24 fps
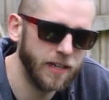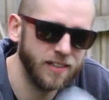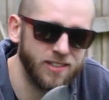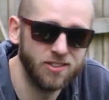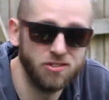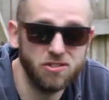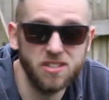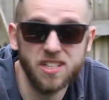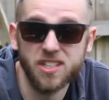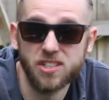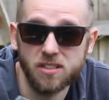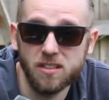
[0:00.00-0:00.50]

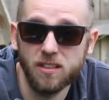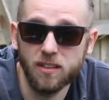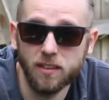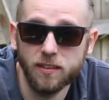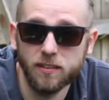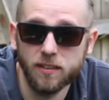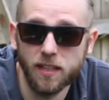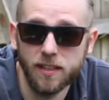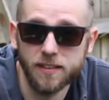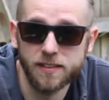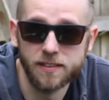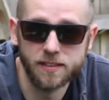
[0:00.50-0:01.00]
traditional
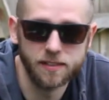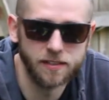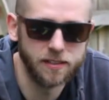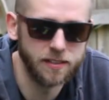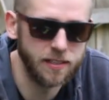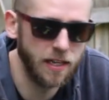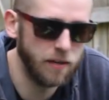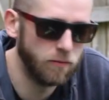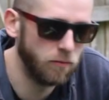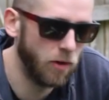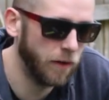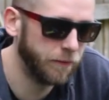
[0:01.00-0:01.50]
and, as I
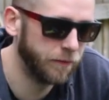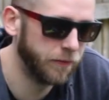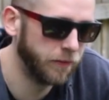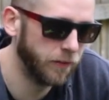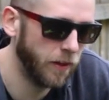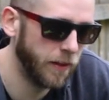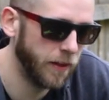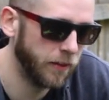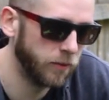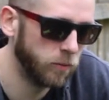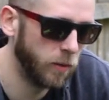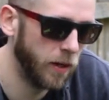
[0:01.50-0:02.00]
said, rough,
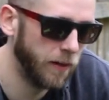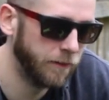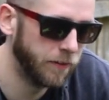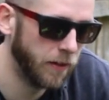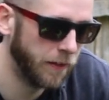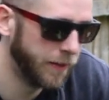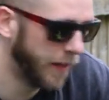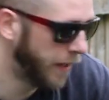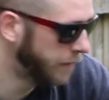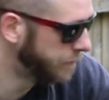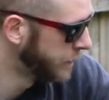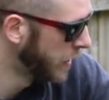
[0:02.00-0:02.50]
so that's why I've
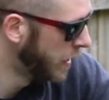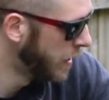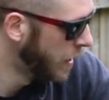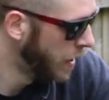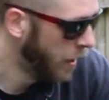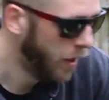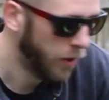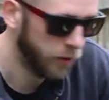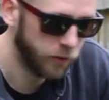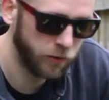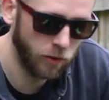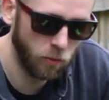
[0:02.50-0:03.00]
done that.
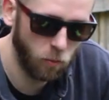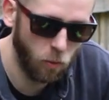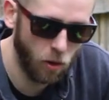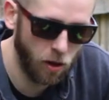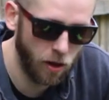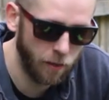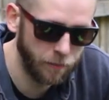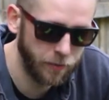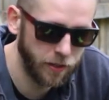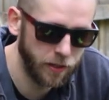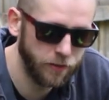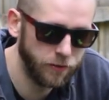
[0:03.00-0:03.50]
So what
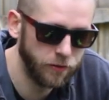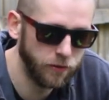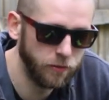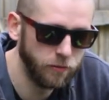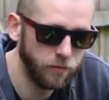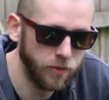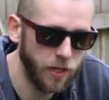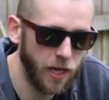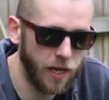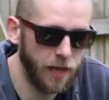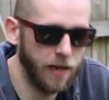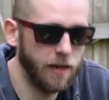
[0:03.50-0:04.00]
I'm going to do
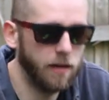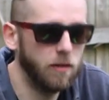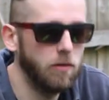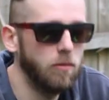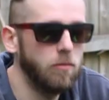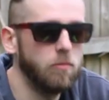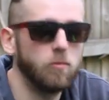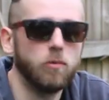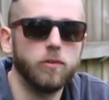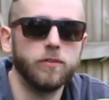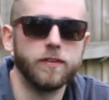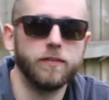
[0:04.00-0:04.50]

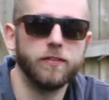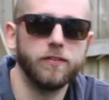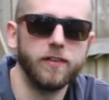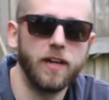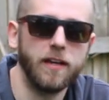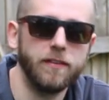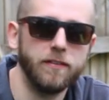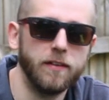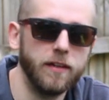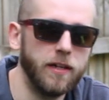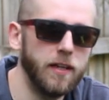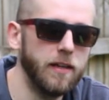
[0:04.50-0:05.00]
now, once I've
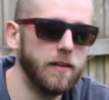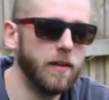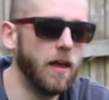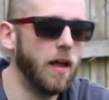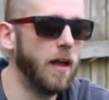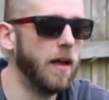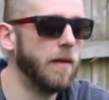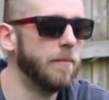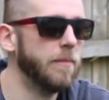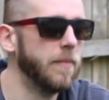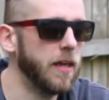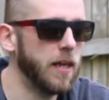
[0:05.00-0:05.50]
sanded it,
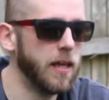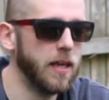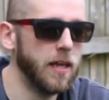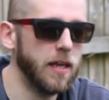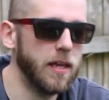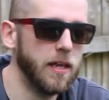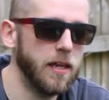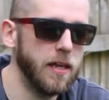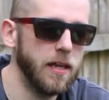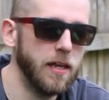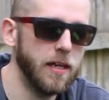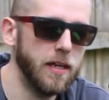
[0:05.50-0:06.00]

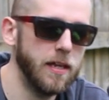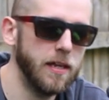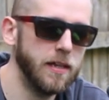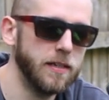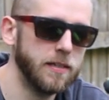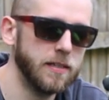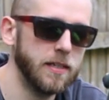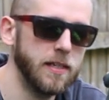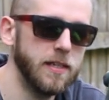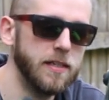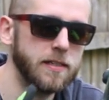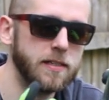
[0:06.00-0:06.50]

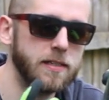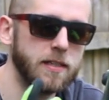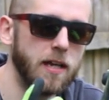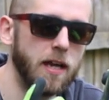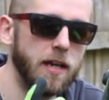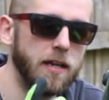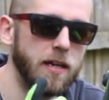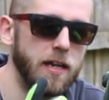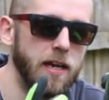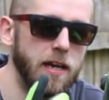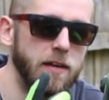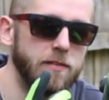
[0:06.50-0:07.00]
is
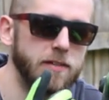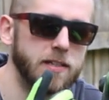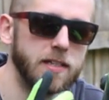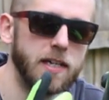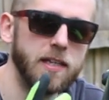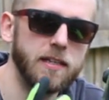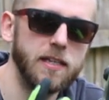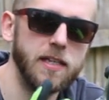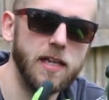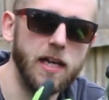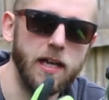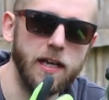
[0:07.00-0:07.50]
inside here,
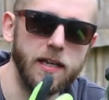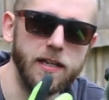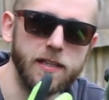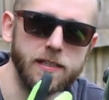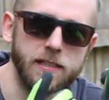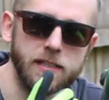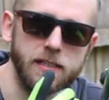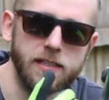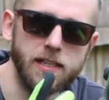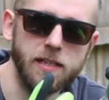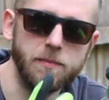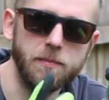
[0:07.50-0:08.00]
inside the eye,
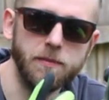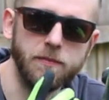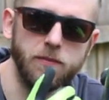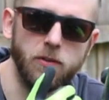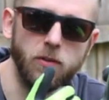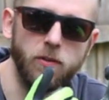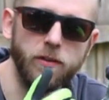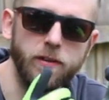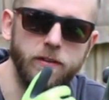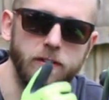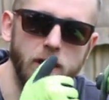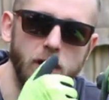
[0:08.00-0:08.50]
as I said
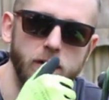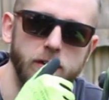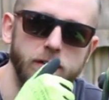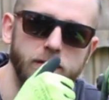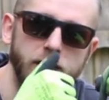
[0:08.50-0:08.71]
before, there's a load